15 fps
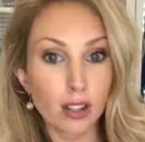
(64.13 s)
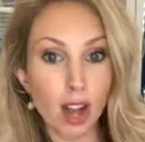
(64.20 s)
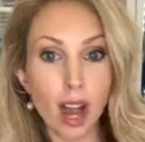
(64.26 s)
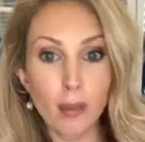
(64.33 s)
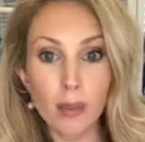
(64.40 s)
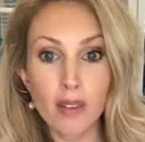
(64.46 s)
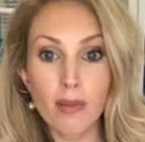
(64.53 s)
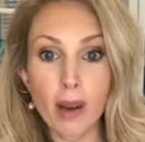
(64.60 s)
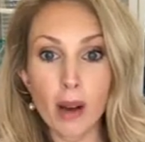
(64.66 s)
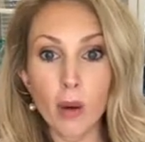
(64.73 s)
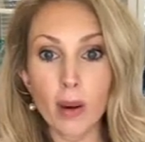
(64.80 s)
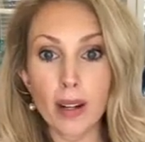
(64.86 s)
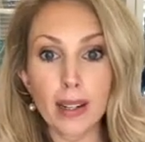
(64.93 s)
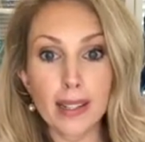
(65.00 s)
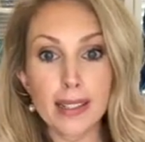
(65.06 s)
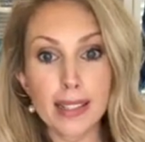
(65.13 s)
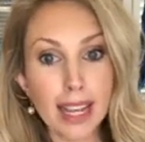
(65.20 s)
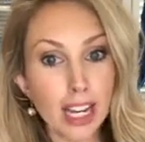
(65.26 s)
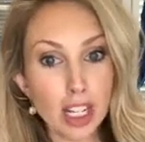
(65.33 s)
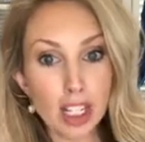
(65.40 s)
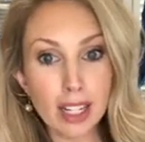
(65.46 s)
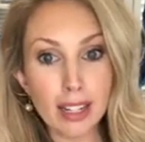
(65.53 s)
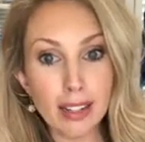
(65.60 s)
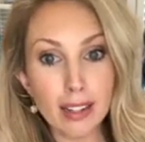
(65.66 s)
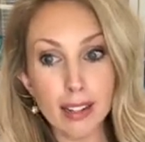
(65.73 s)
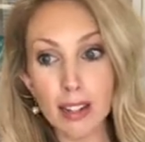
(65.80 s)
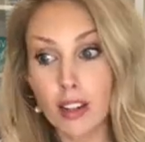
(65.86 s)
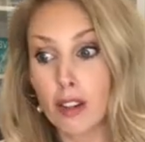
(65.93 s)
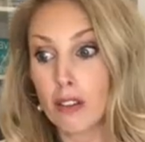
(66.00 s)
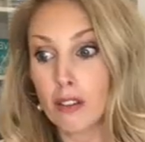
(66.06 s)
top of my organization
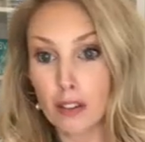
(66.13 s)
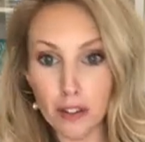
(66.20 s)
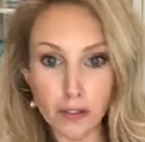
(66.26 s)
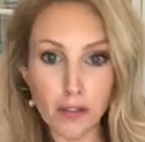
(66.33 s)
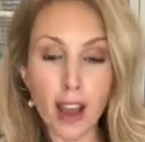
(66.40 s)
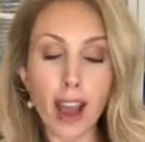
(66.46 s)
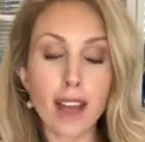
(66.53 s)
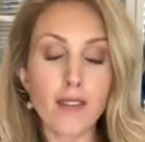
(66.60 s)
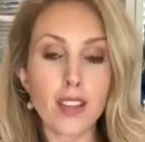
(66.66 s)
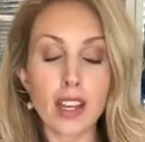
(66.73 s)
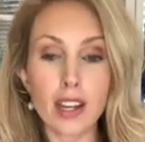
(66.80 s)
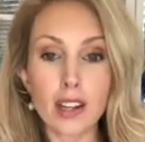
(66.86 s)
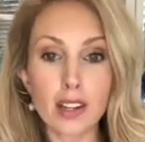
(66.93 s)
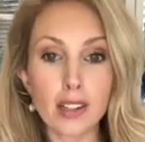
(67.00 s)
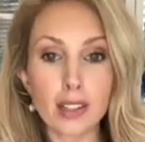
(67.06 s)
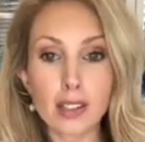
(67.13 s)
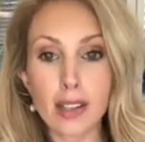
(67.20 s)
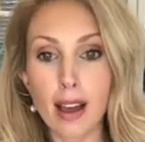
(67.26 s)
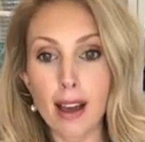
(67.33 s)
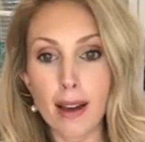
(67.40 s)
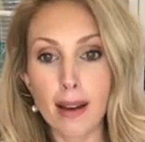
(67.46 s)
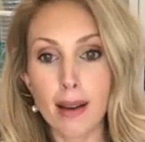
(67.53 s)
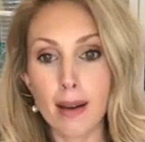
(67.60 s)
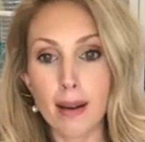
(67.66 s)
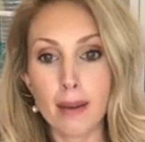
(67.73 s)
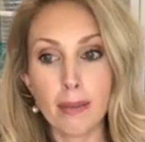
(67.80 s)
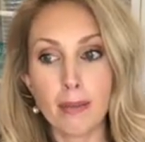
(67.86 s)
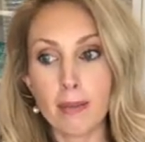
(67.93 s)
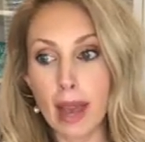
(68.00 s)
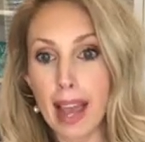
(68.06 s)
for 5 years,
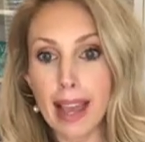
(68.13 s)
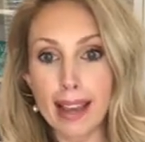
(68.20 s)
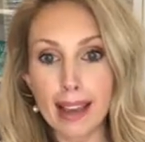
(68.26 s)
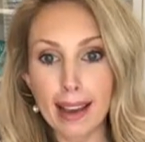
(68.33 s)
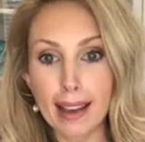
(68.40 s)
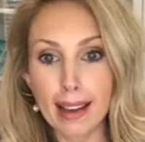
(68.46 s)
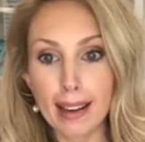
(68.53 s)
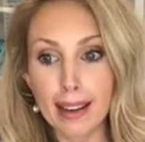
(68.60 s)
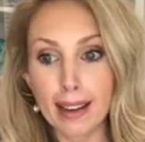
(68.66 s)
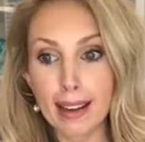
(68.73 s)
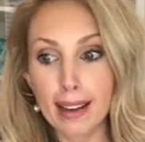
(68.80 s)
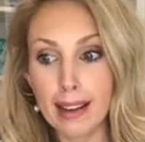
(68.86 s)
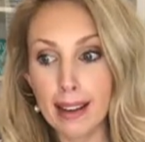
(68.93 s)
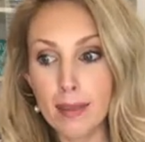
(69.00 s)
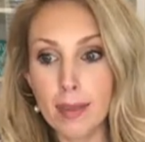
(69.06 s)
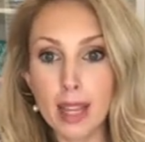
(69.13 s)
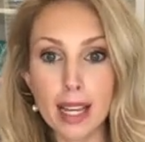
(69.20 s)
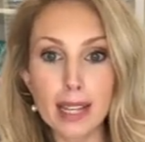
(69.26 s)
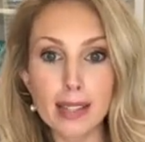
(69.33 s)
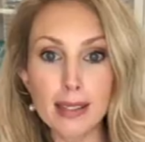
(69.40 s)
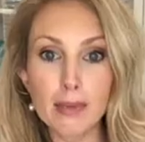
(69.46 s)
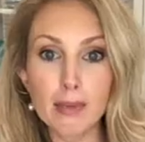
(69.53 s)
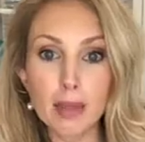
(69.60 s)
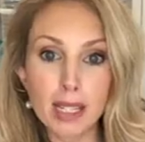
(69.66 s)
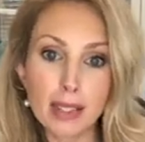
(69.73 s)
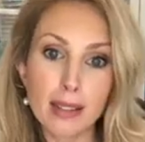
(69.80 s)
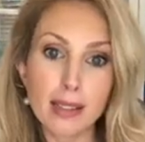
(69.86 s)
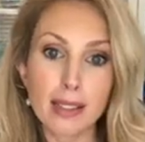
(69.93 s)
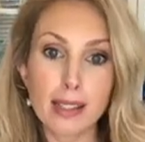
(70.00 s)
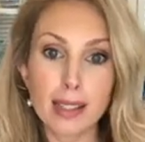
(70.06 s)
and this
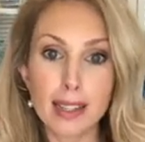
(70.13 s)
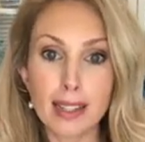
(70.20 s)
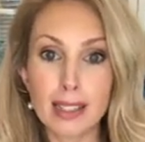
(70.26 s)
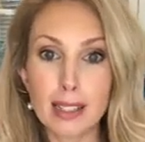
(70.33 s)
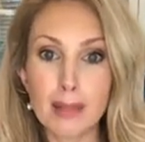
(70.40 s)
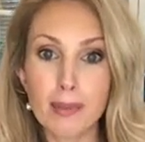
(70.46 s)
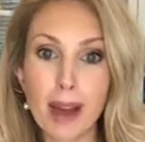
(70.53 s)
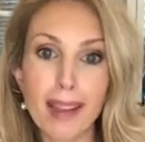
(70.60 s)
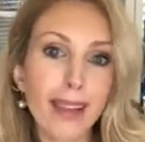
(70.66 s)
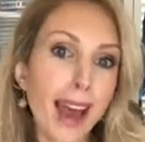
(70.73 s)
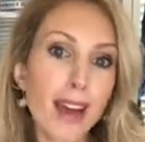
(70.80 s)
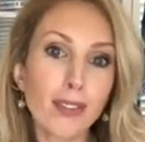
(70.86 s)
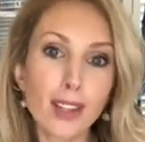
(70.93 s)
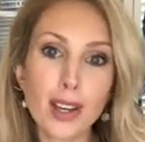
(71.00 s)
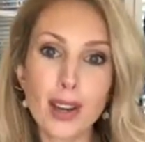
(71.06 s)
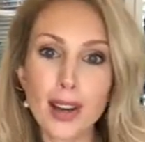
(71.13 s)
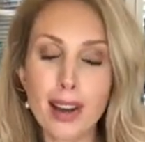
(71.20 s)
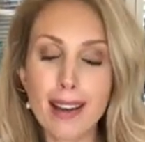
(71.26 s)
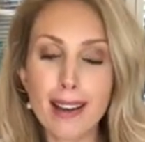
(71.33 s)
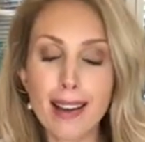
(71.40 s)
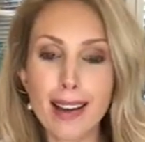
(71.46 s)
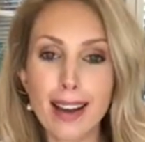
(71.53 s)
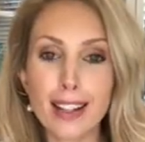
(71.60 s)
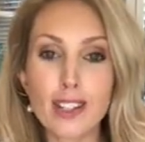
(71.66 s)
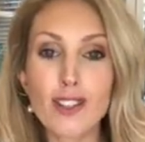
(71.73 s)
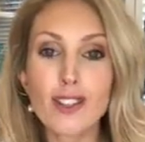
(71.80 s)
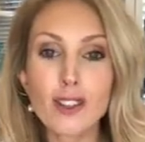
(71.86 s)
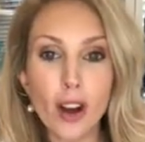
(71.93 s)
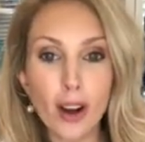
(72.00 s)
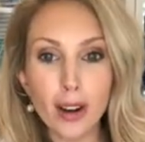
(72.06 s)
business is my livelihood. And I
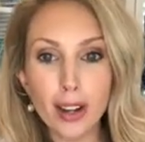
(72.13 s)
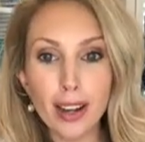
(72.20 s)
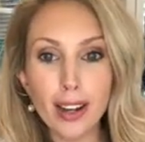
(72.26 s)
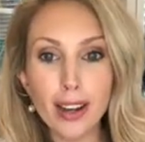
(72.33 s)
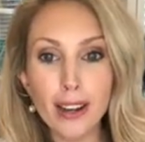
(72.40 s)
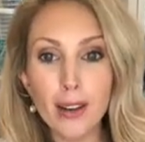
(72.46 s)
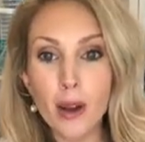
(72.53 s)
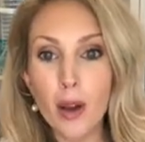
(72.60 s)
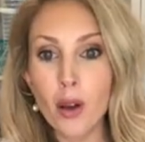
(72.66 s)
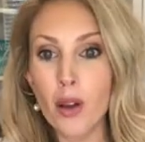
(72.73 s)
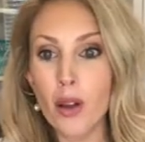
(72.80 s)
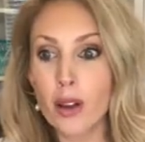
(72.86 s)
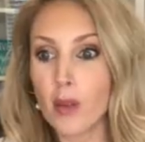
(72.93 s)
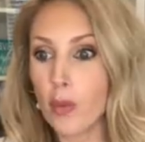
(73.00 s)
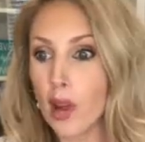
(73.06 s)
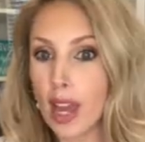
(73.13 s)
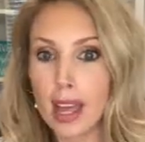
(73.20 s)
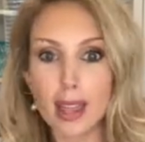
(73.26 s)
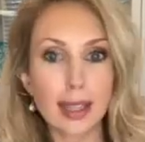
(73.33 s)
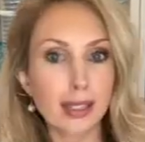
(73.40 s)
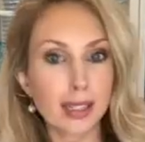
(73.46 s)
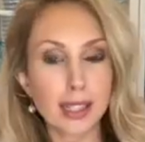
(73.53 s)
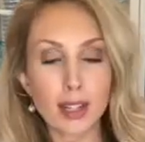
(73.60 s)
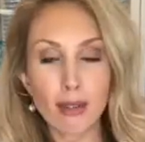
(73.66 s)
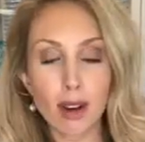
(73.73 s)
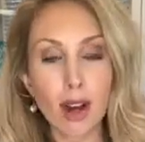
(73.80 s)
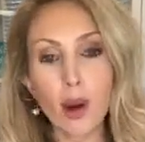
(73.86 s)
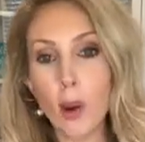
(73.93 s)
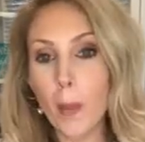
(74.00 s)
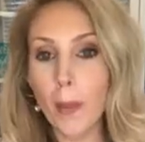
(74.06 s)
started with
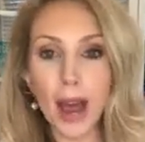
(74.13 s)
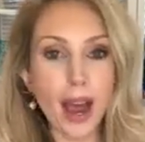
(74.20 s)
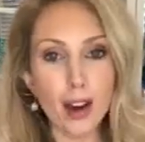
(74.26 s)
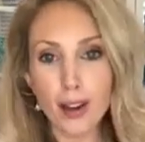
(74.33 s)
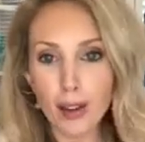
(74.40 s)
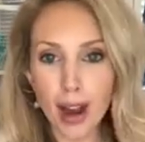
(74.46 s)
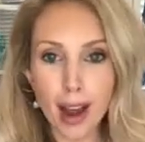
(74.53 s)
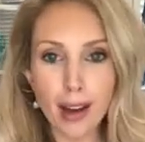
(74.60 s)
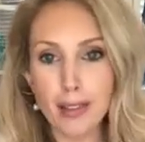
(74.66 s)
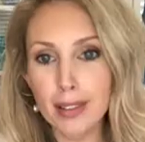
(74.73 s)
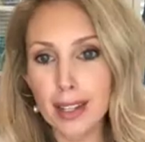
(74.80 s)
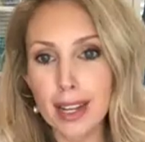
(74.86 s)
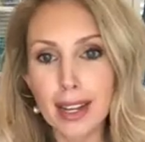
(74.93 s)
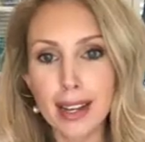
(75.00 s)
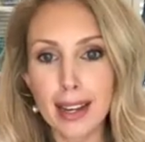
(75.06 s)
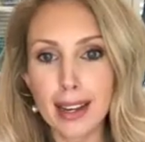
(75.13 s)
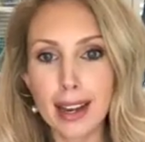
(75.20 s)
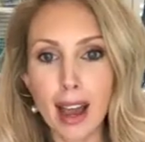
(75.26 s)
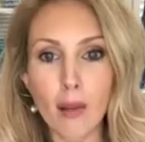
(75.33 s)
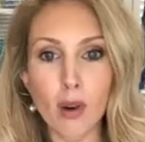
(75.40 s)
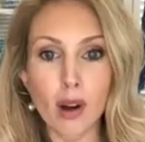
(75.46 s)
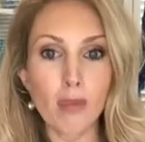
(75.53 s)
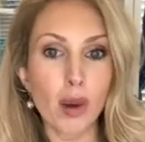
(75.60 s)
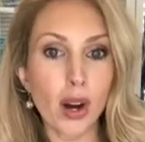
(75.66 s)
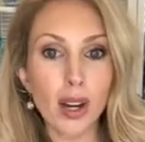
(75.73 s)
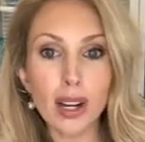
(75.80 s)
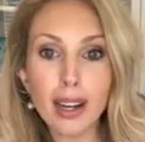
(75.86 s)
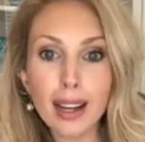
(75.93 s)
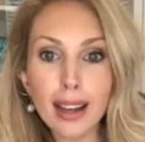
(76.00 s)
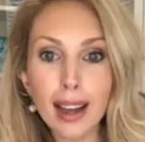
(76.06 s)
zero background in network
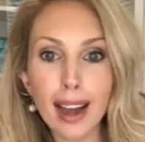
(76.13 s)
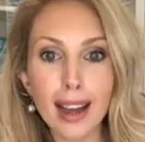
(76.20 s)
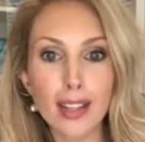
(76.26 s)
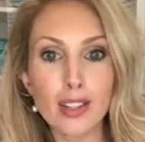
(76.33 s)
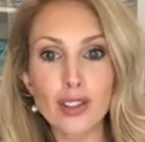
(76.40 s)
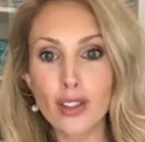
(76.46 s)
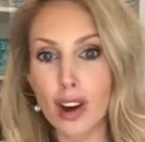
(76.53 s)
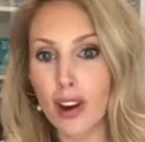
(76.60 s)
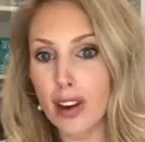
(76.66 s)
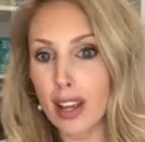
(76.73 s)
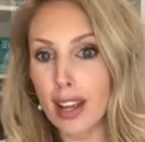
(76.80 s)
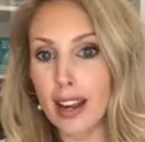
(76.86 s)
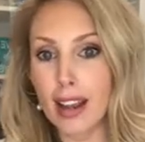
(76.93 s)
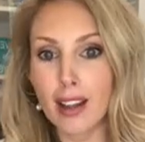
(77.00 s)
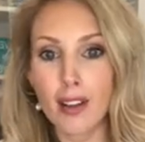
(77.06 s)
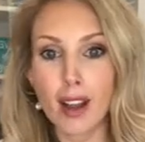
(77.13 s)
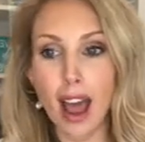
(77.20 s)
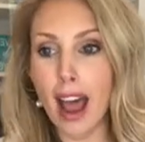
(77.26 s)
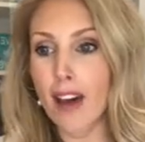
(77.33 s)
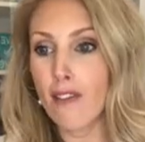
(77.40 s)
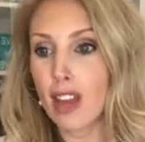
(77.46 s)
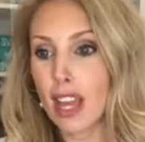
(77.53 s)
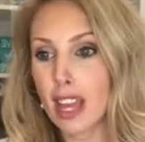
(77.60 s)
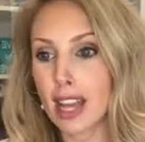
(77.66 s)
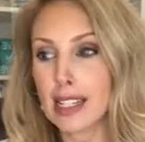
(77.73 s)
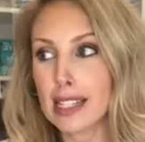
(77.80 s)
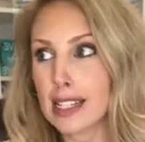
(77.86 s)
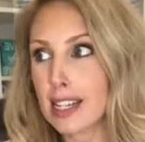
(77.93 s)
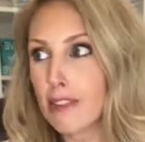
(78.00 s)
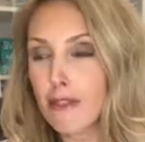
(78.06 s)
marketing. I started having
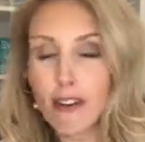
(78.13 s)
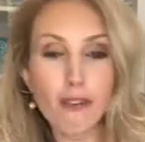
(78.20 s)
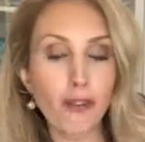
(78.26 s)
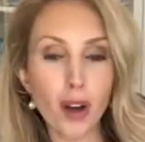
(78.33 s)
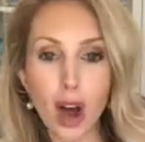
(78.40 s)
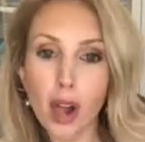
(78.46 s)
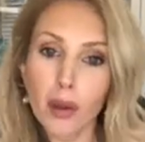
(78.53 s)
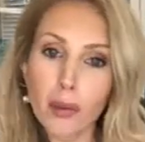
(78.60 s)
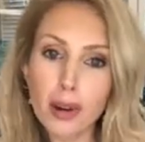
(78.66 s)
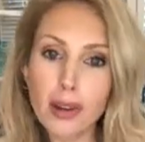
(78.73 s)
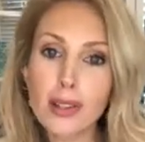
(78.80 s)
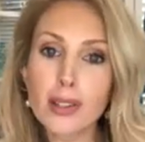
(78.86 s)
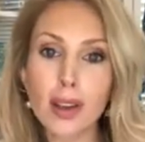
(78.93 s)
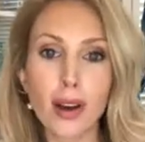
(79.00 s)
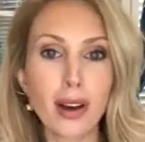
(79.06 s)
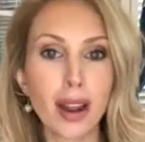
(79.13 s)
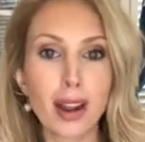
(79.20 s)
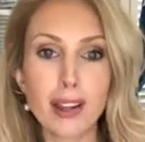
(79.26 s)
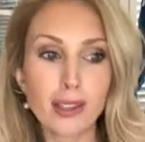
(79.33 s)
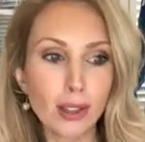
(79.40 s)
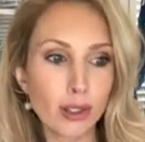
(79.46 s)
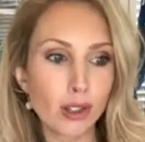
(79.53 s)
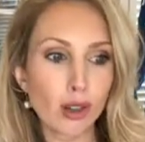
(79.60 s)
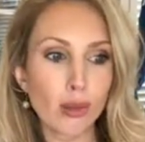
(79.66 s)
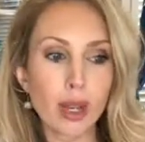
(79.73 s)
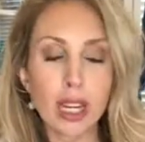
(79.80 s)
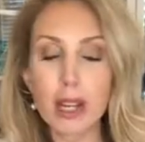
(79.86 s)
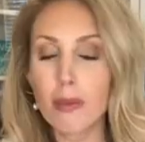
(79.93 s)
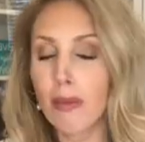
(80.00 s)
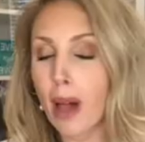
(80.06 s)
0 followers on any social
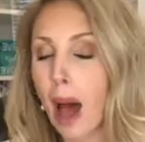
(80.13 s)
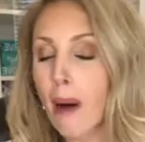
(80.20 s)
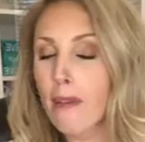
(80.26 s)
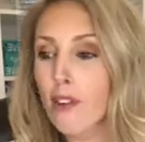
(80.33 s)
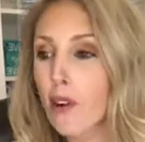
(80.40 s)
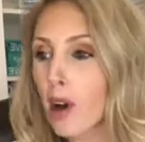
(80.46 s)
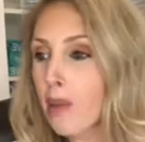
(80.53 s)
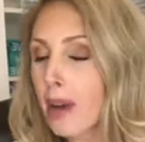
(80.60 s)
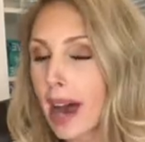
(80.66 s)
media platform.